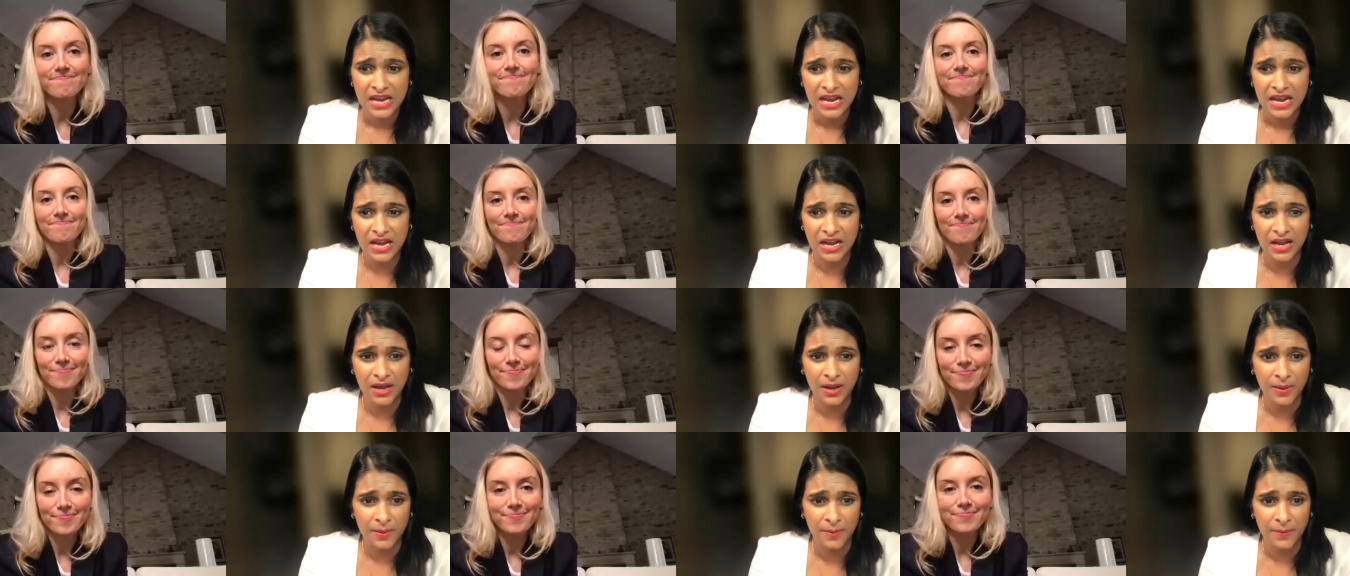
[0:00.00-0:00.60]

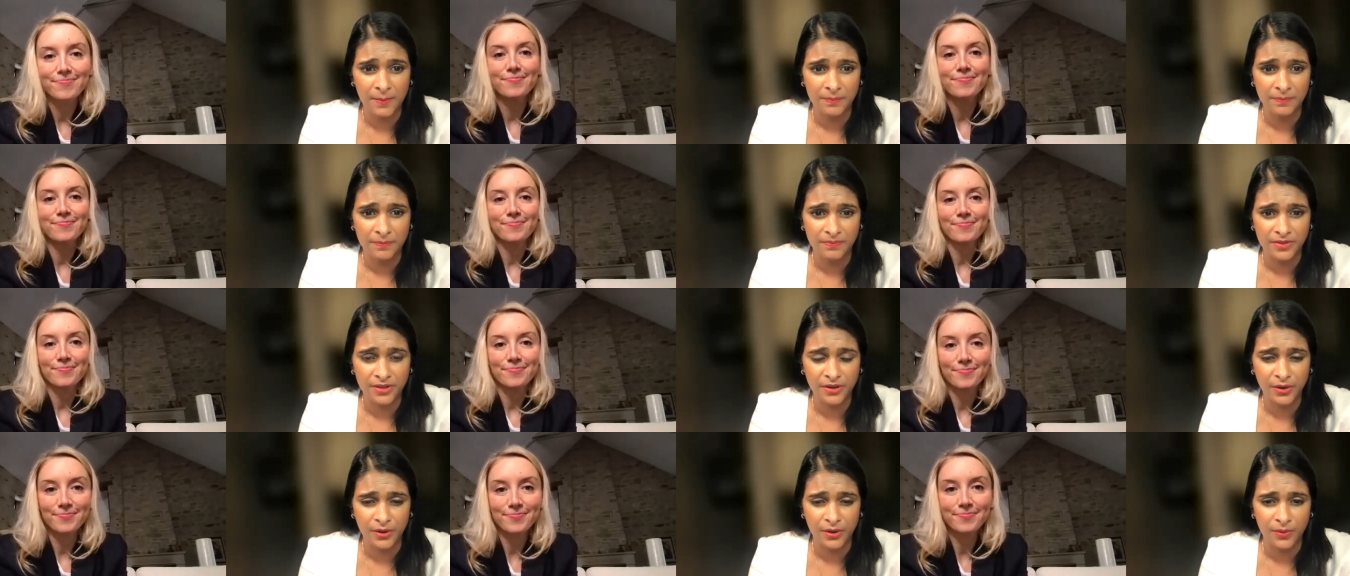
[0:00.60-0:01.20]
Speaker 1: um,
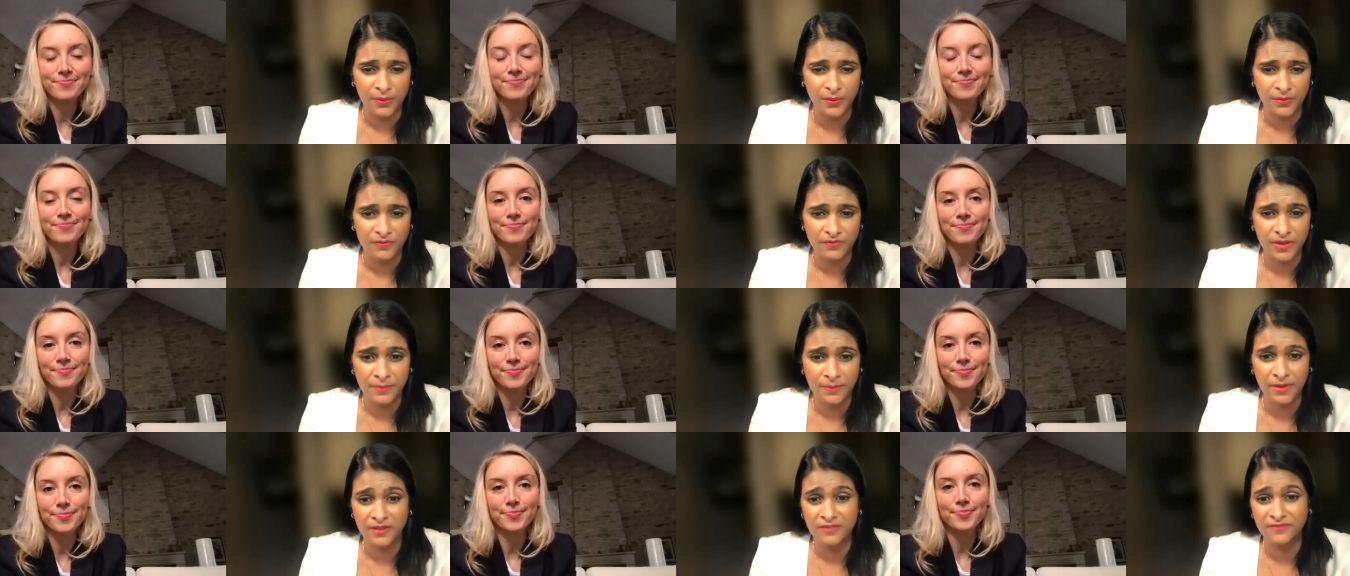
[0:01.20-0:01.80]
you know,
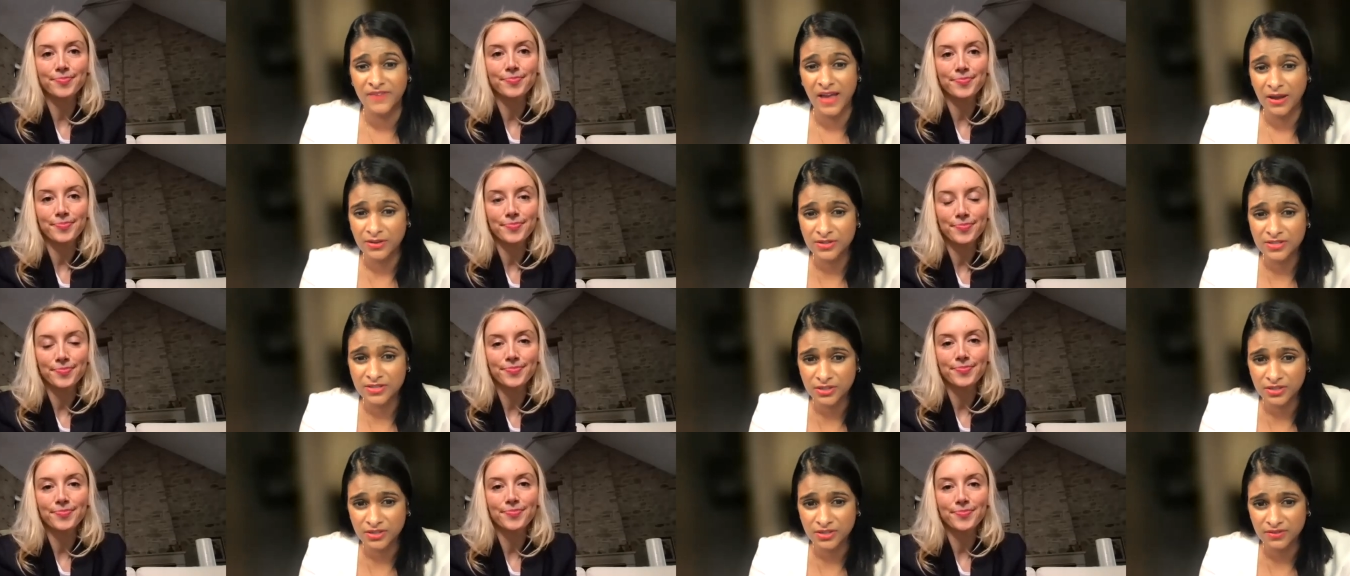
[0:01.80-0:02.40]
female
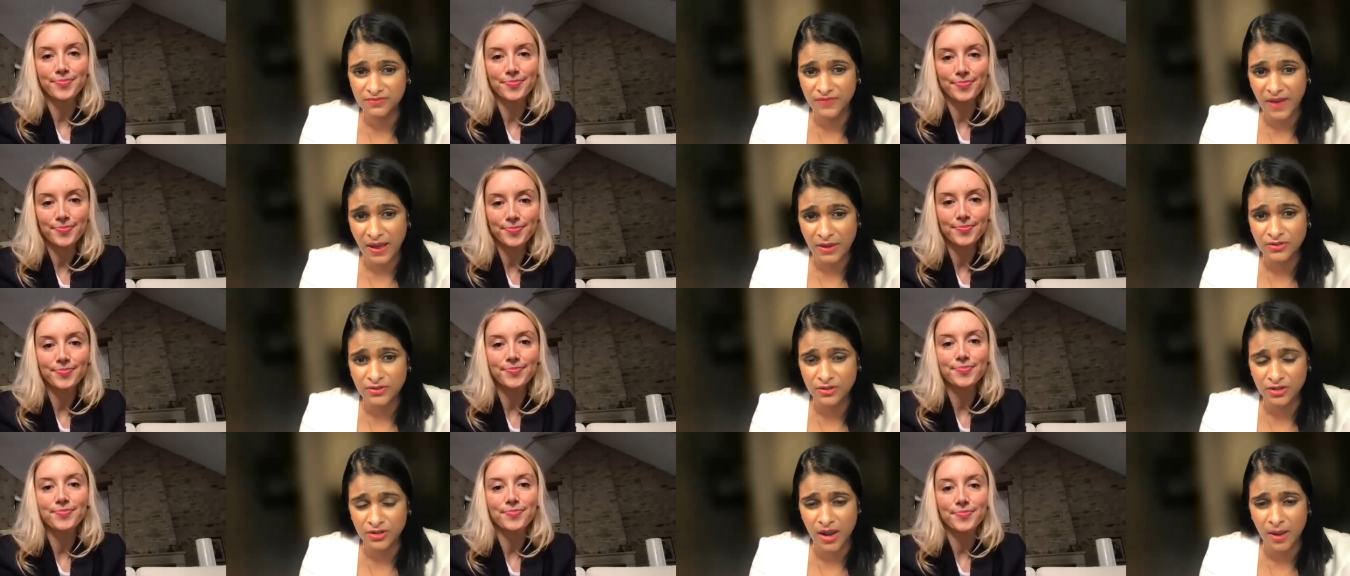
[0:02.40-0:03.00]
founder
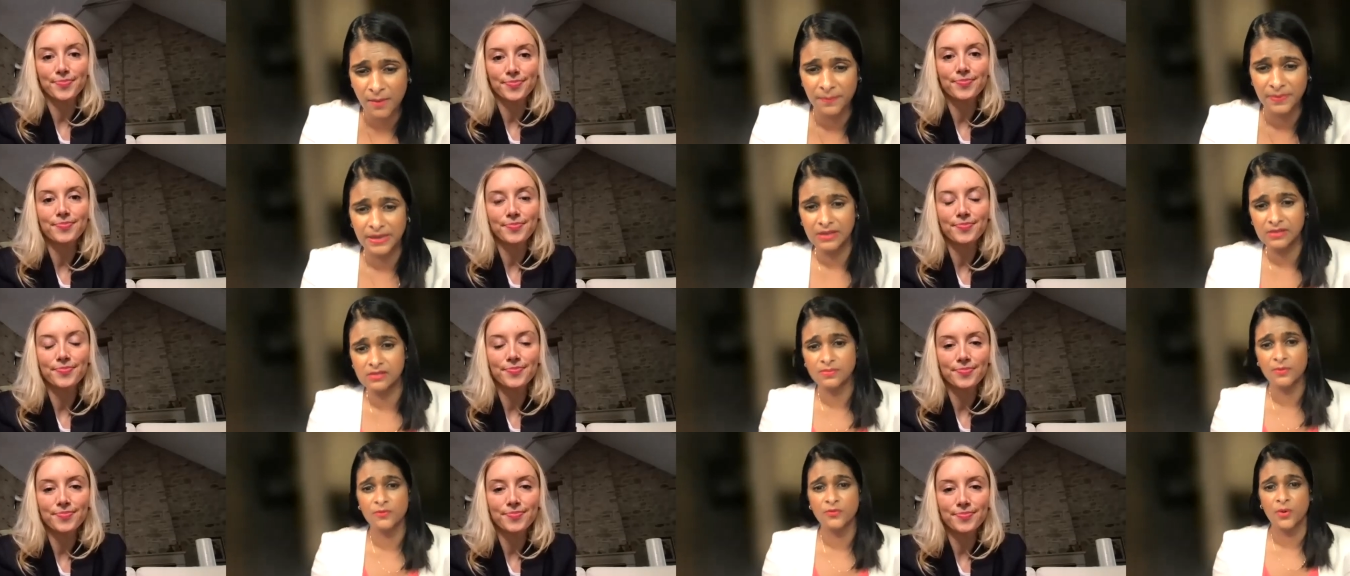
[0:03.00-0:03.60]
founder
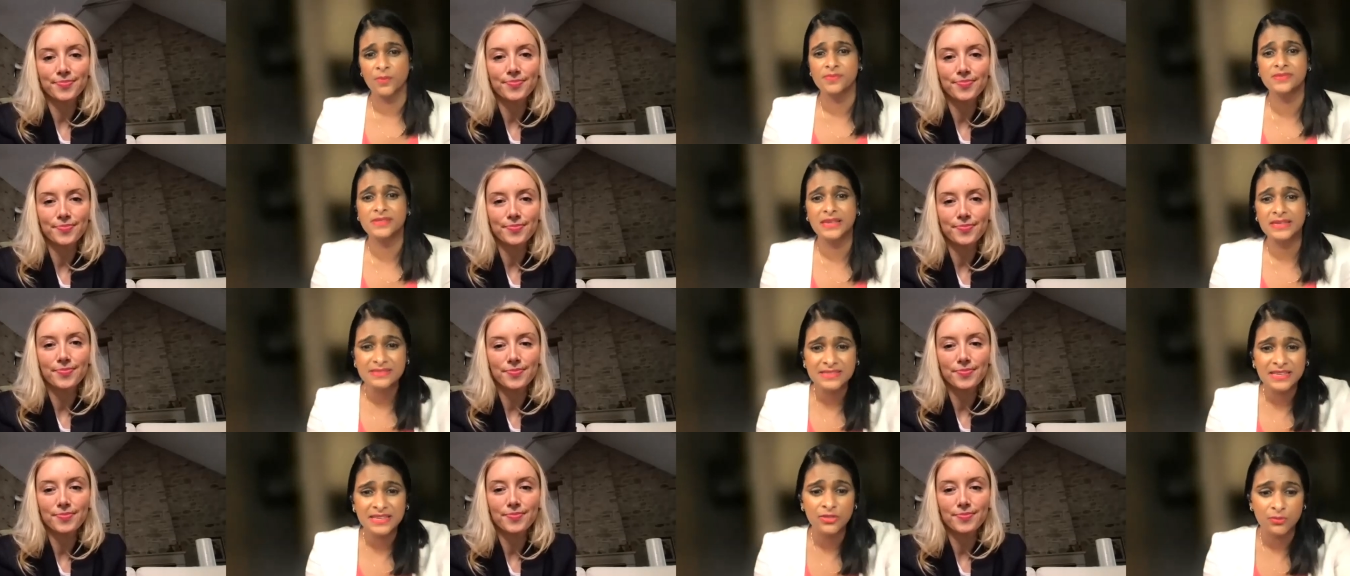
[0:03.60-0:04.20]
companies perform
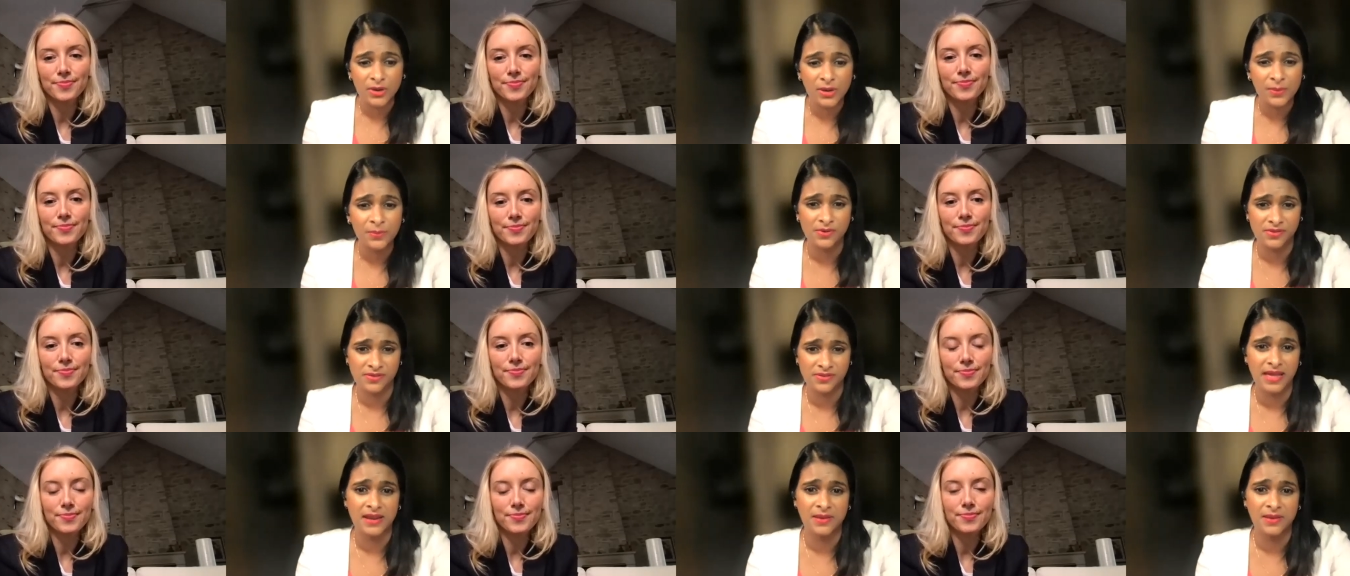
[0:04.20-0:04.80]

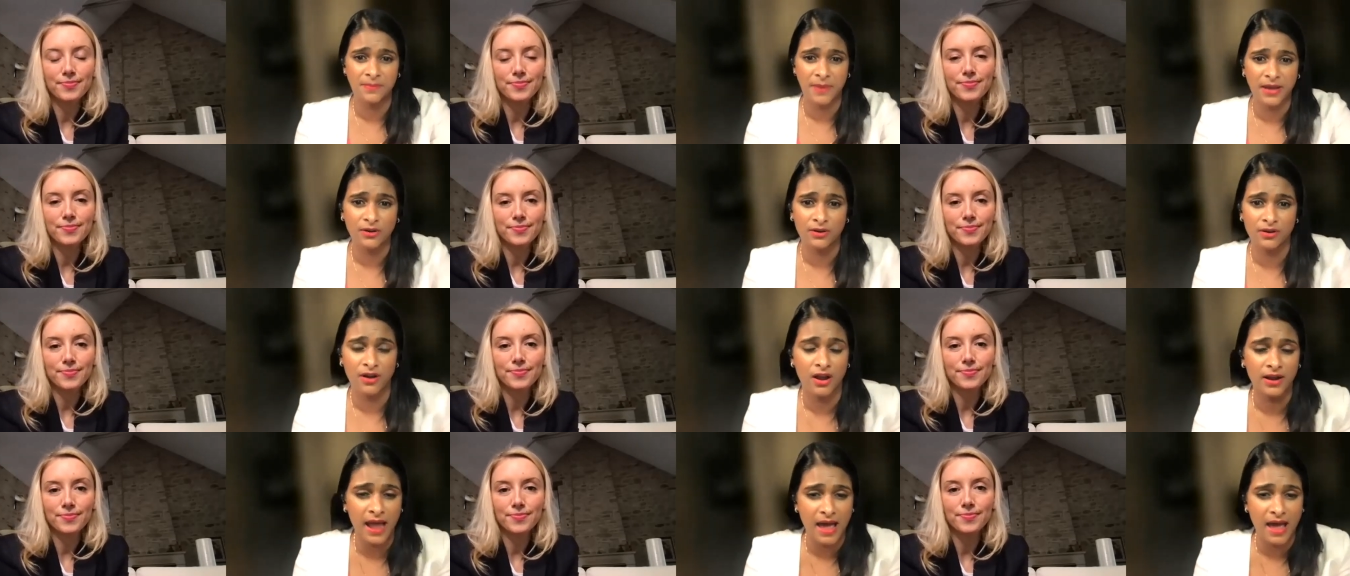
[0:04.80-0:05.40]
63% better
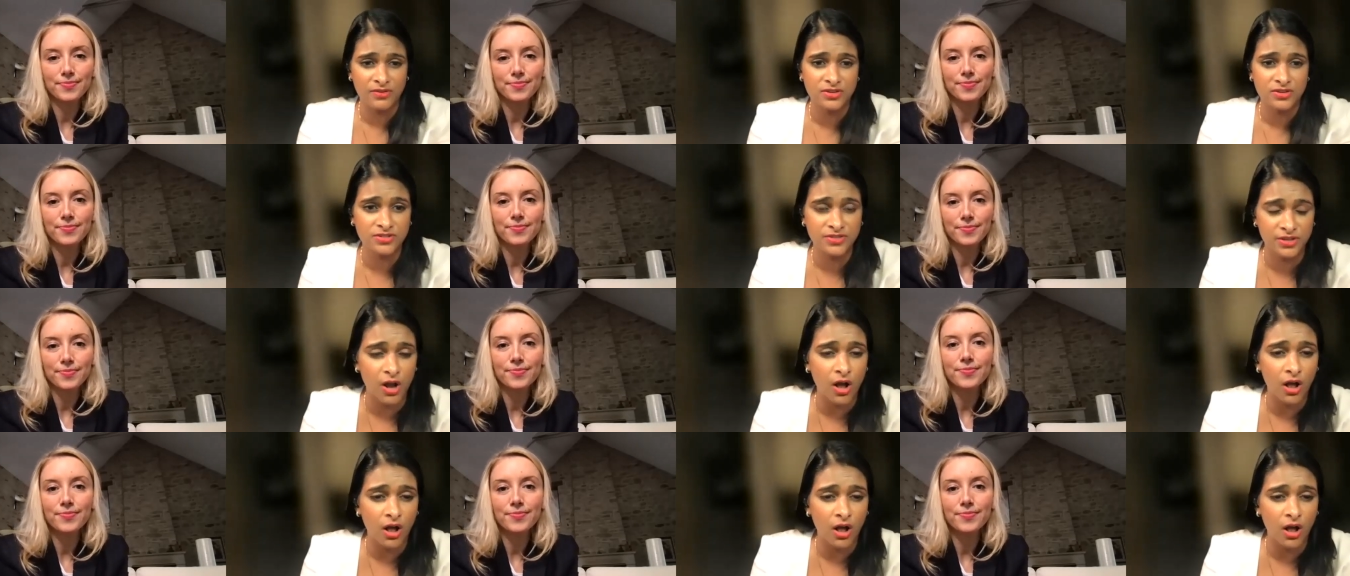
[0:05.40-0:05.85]
on average than